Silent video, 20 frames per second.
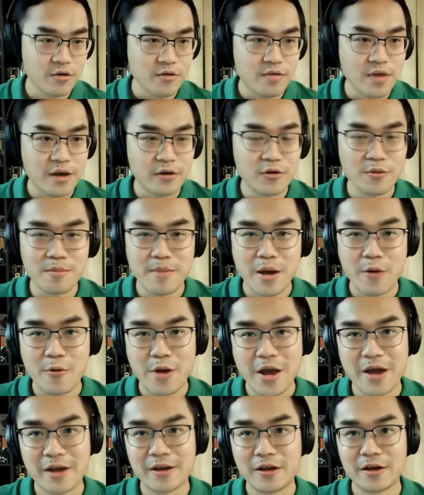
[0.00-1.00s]
you. Thank you,
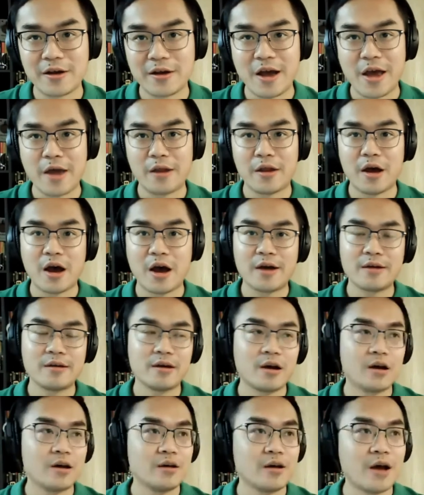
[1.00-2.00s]
Mariana. And I,
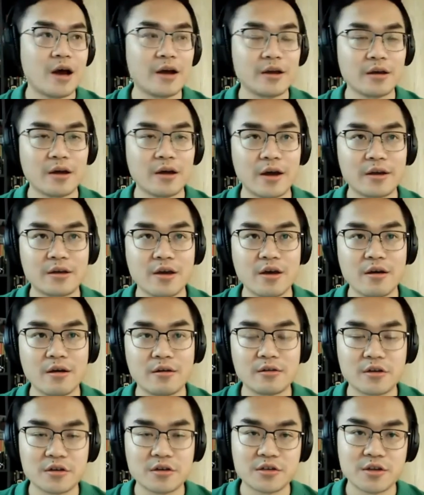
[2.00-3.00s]
I, I can
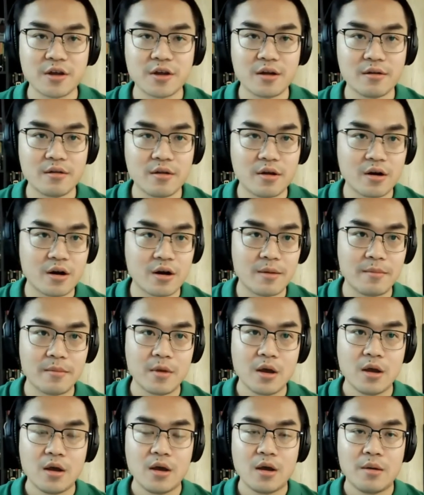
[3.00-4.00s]
understand there are
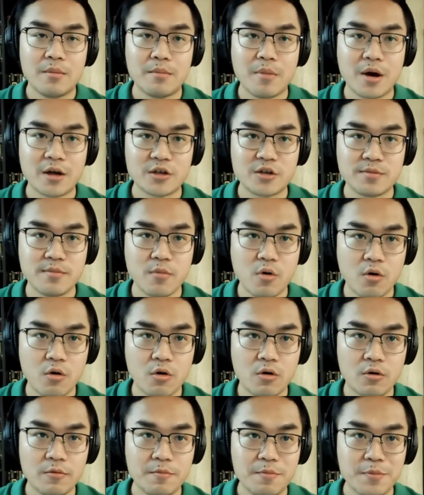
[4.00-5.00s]
much
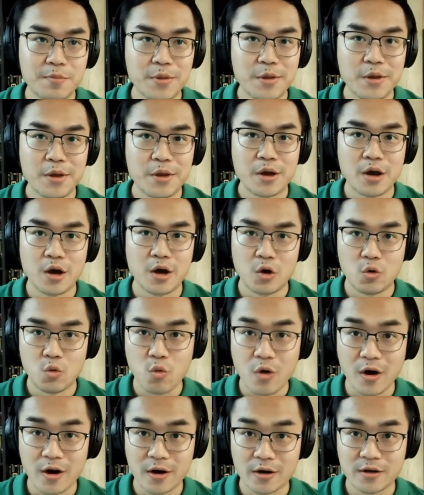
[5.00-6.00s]
more uh,
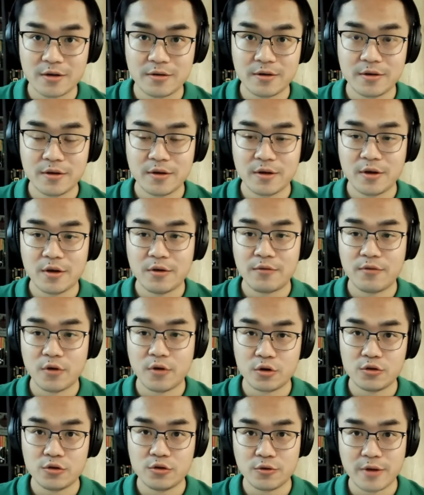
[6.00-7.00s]
work
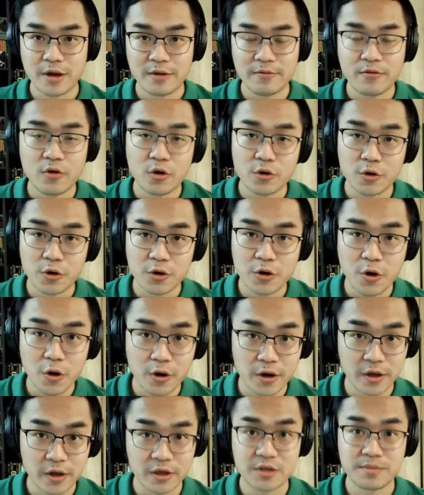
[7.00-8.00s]
for you and for your
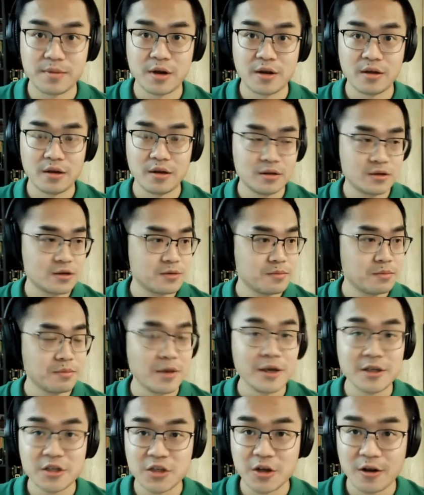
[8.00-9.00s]
colleagues, but it
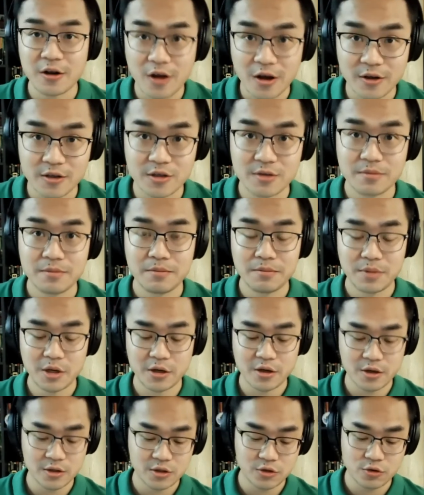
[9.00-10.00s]
means a lot
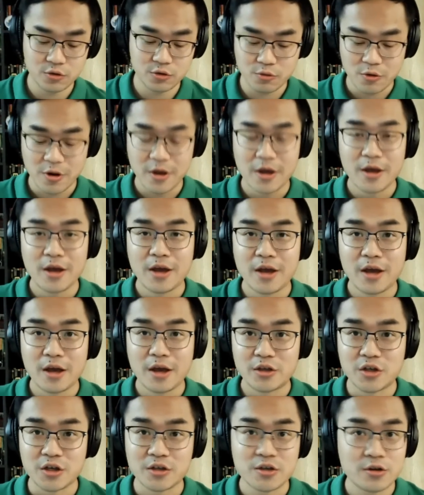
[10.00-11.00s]
because you
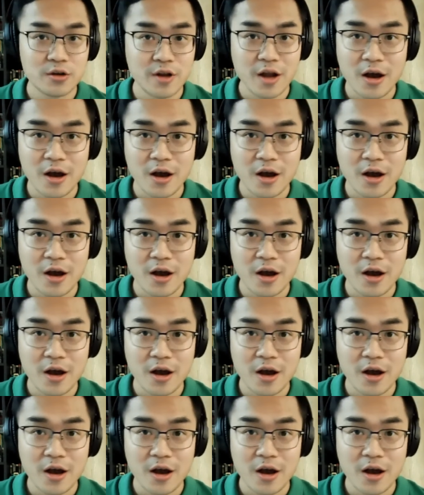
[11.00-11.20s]
just